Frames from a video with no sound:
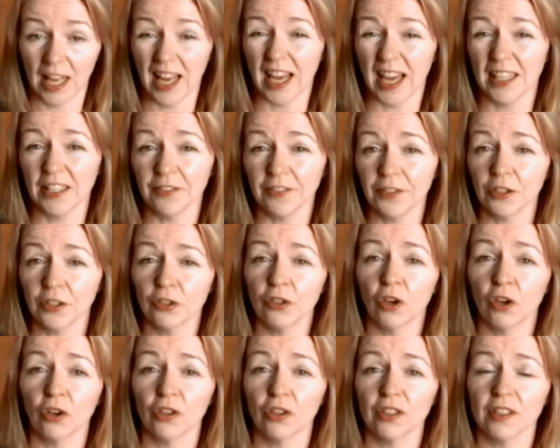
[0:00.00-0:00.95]
And if you're
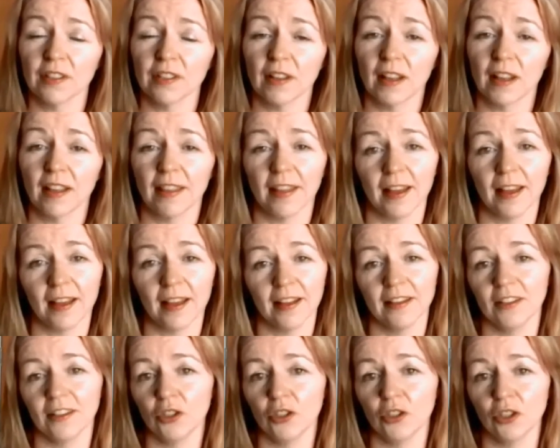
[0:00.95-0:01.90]
not,
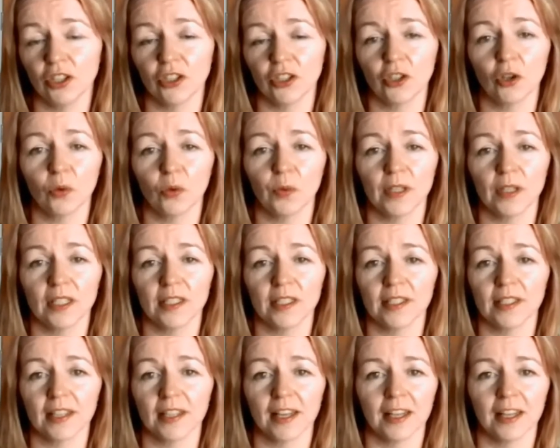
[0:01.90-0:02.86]
then you can
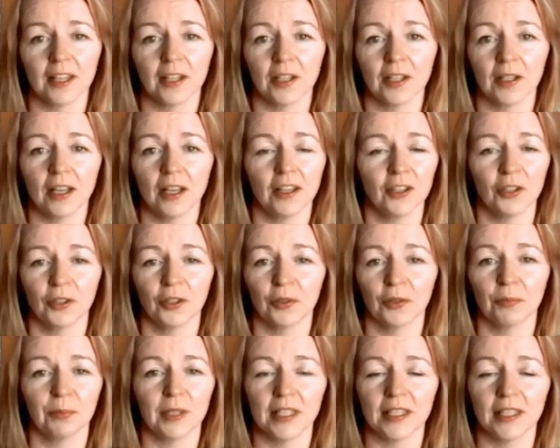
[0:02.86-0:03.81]
always, at your
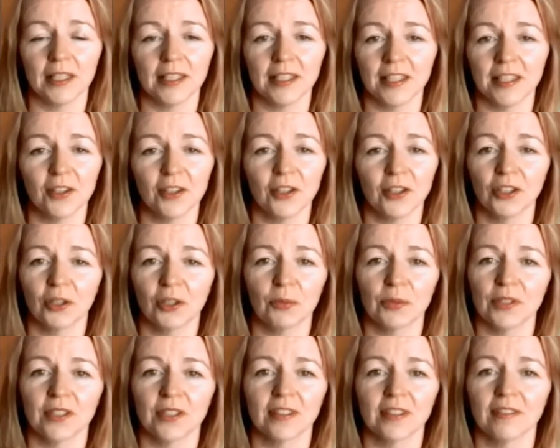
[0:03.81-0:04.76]
PC, you can
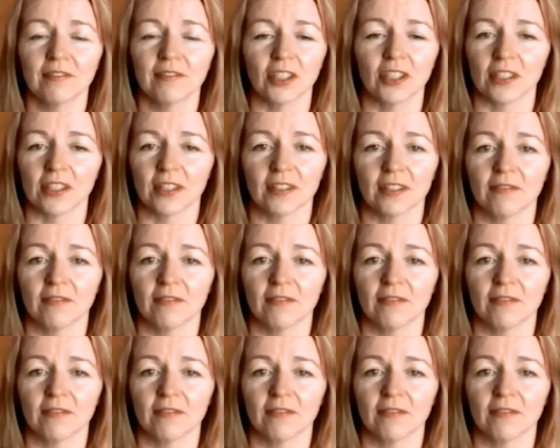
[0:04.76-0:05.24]
always just